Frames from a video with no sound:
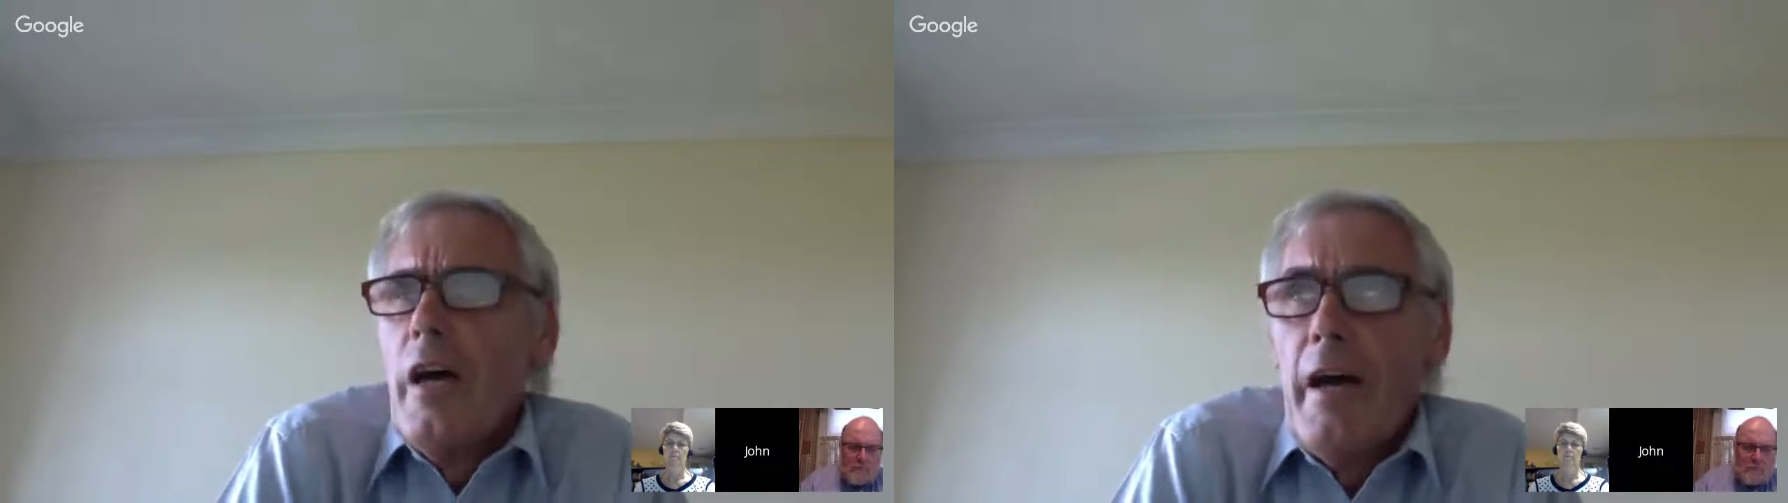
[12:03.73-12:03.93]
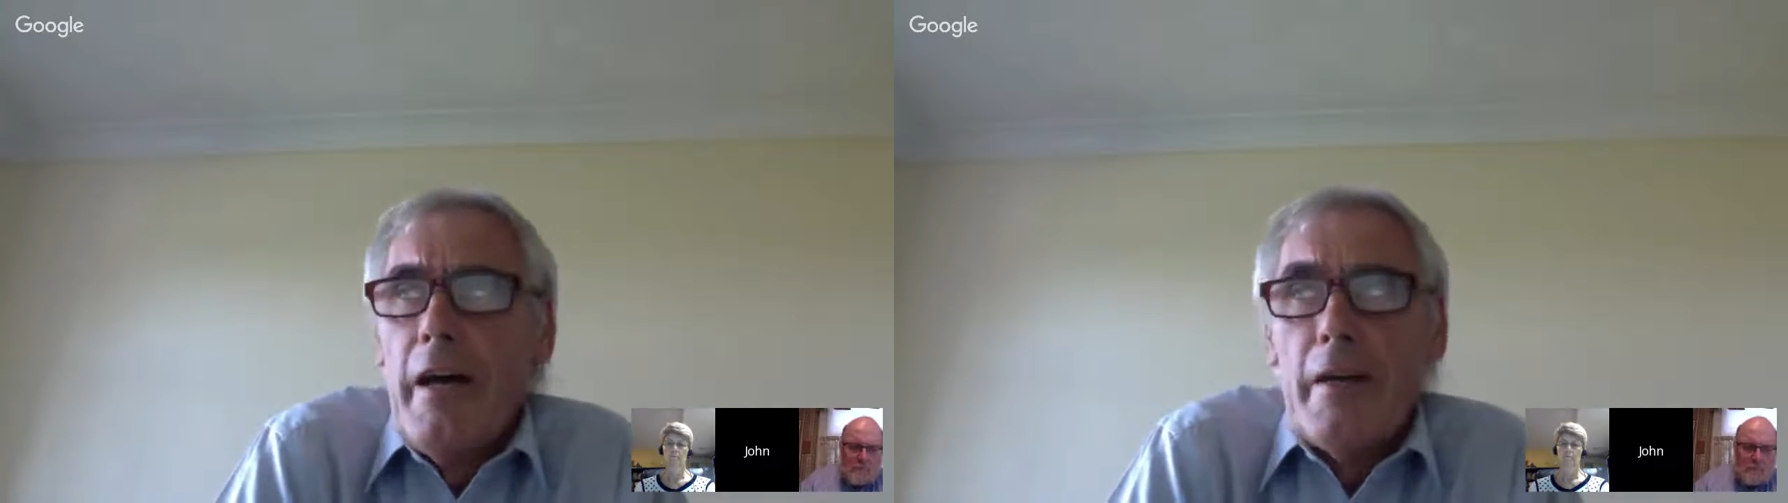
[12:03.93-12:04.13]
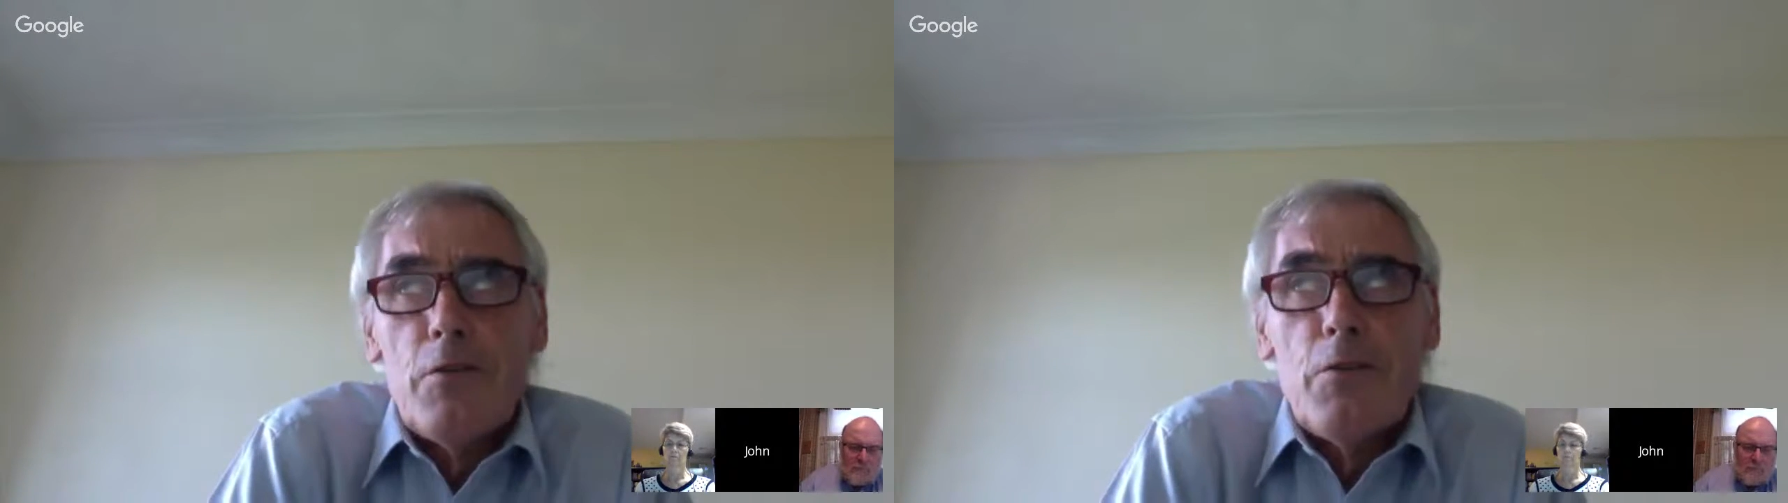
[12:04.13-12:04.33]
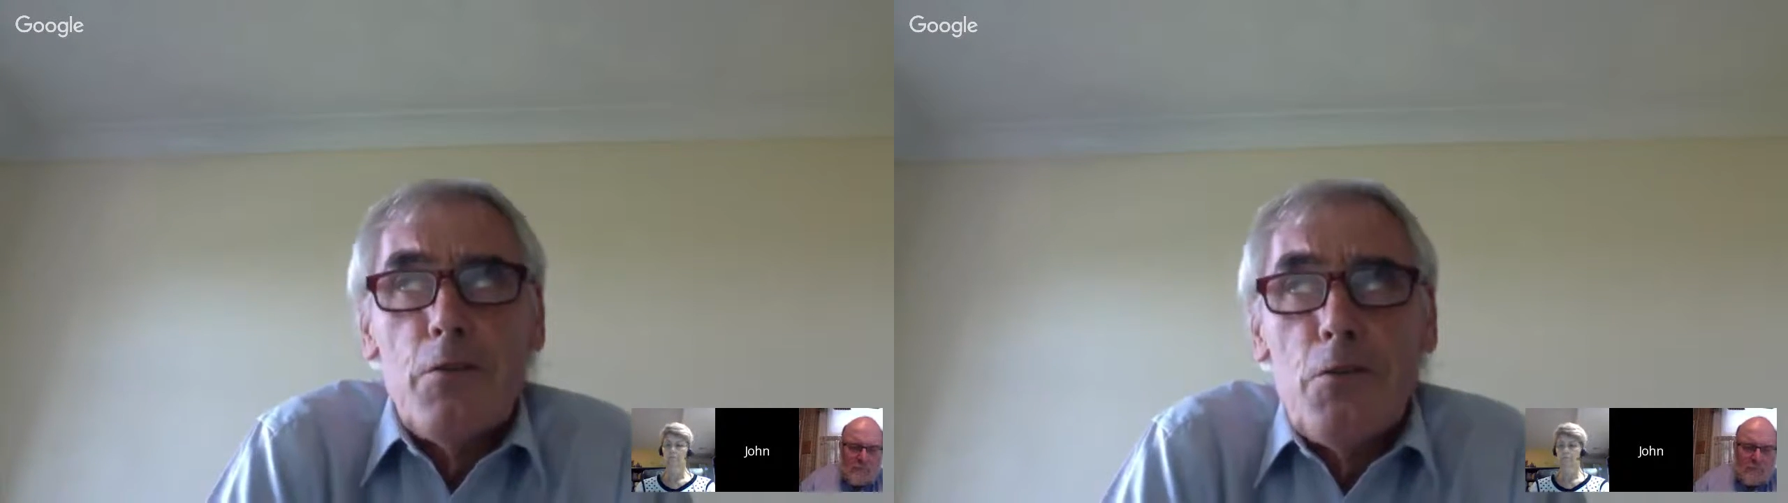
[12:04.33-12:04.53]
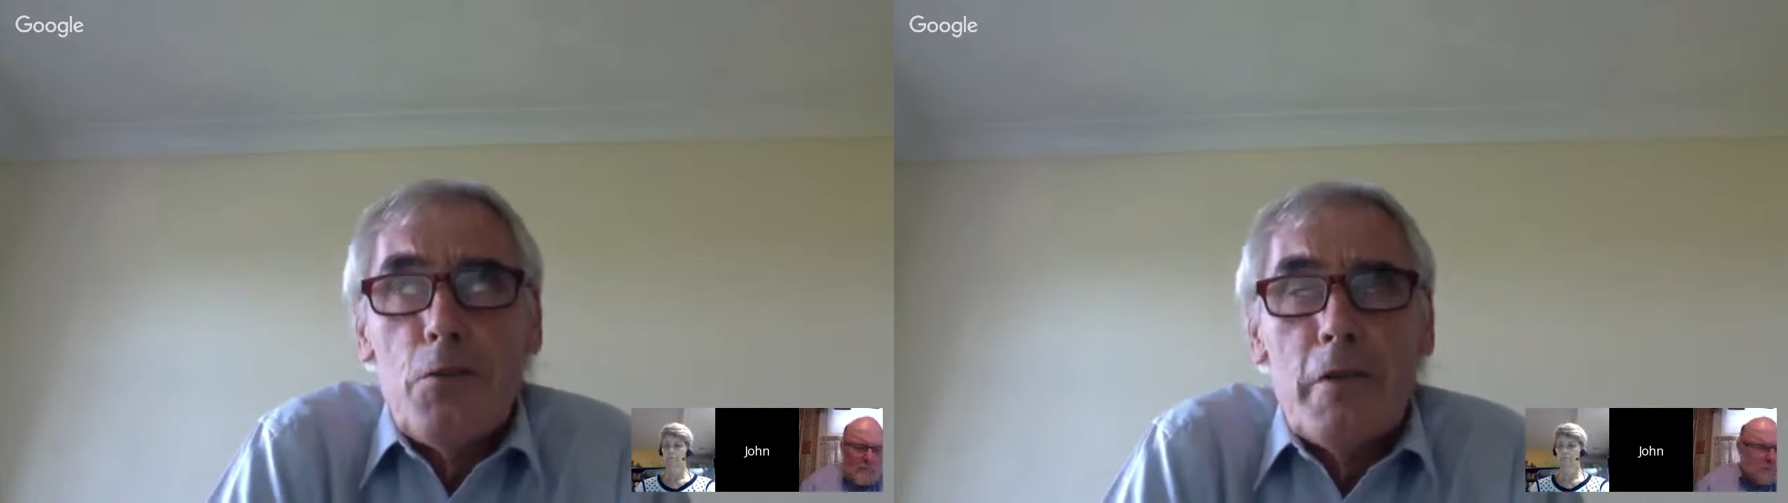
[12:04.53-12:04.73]

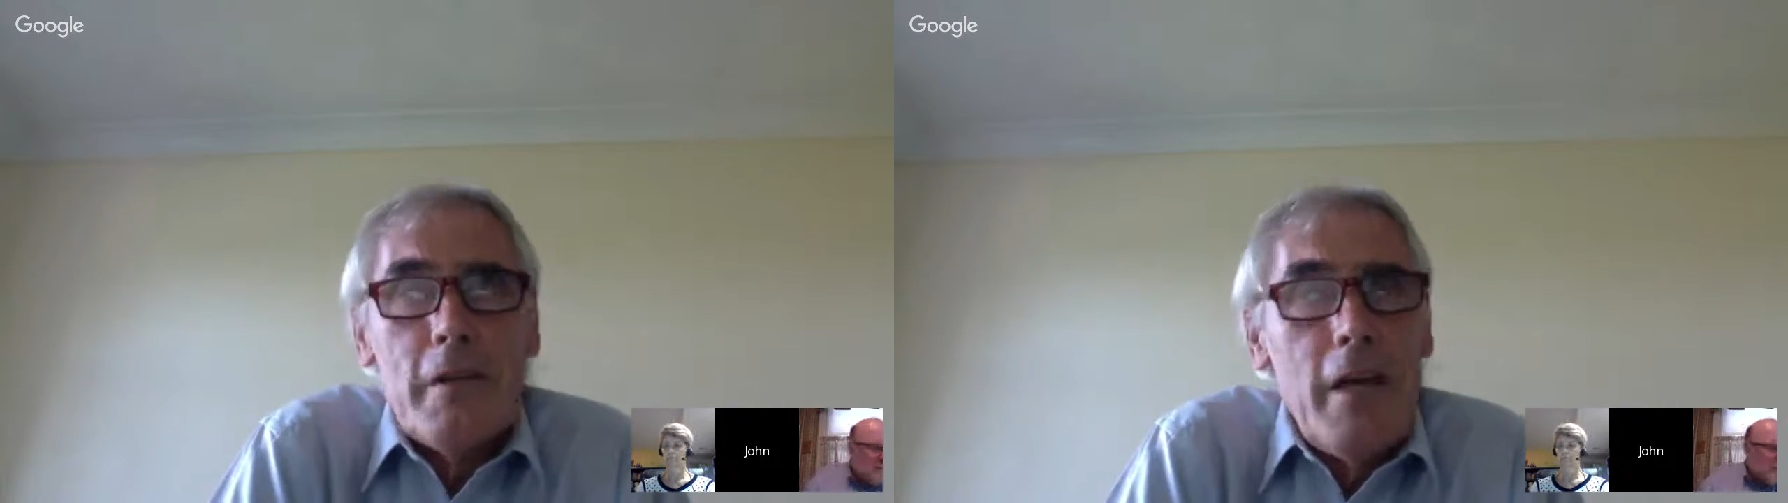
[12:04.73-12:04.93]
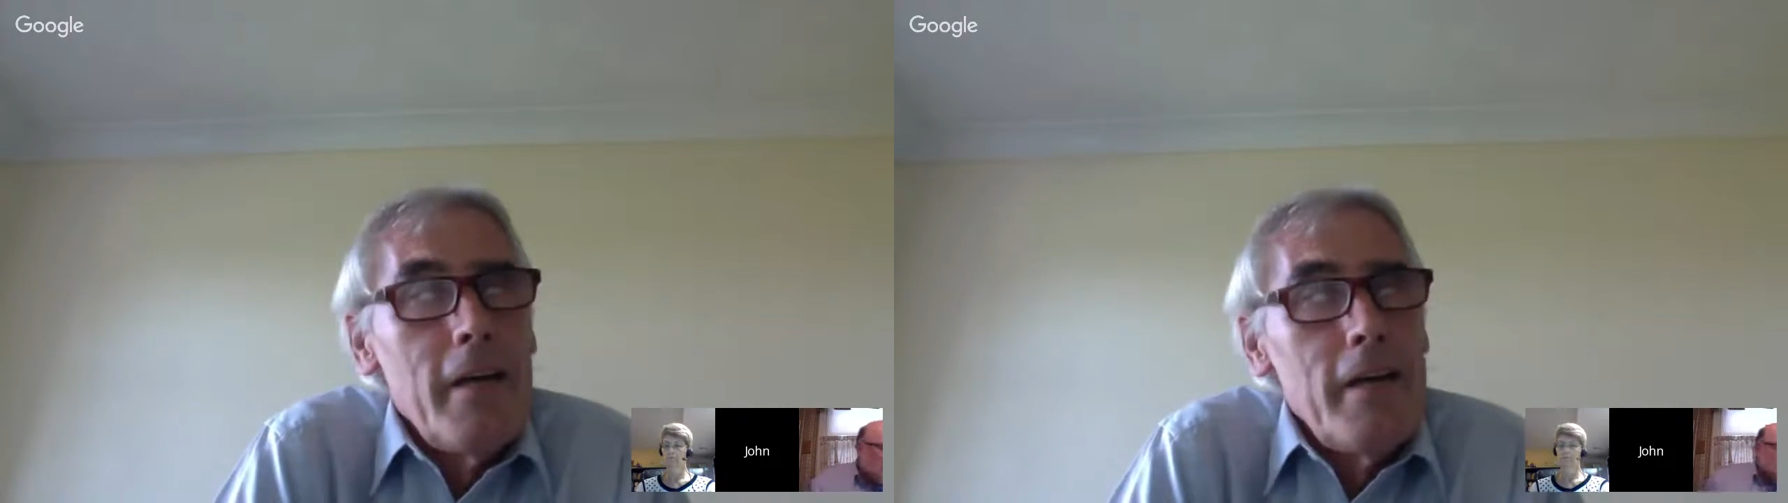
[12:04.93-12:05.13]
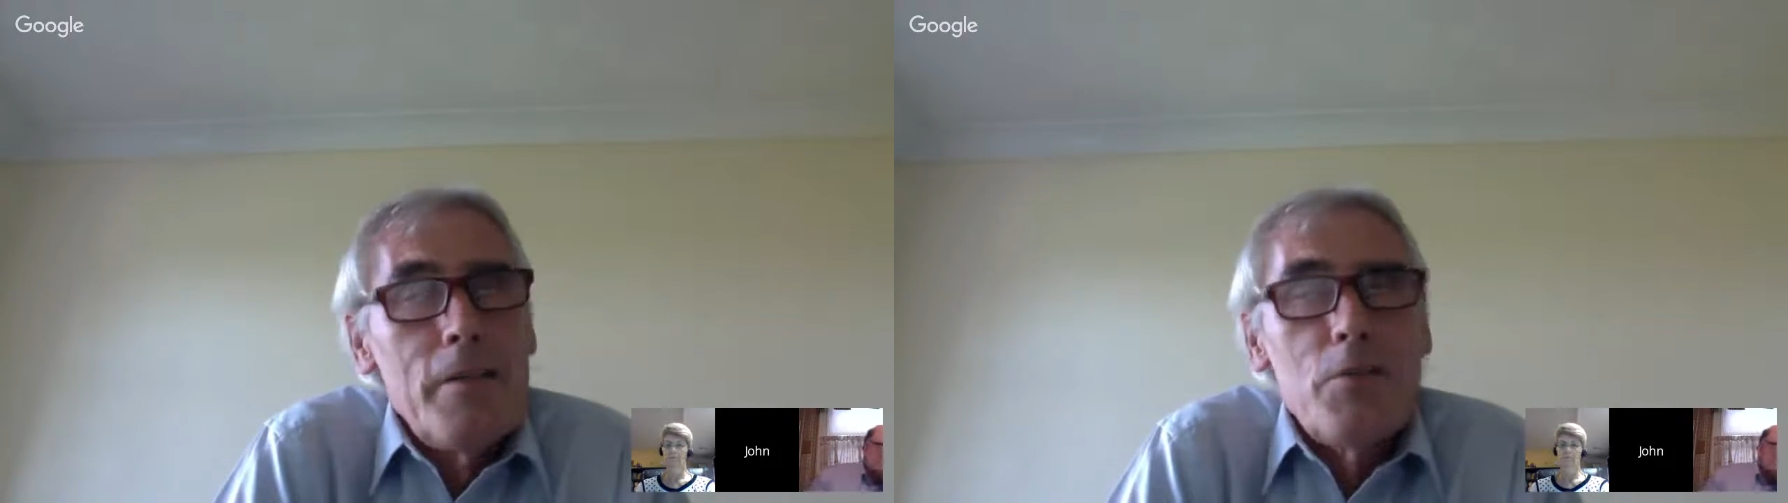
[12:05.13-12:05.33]
your K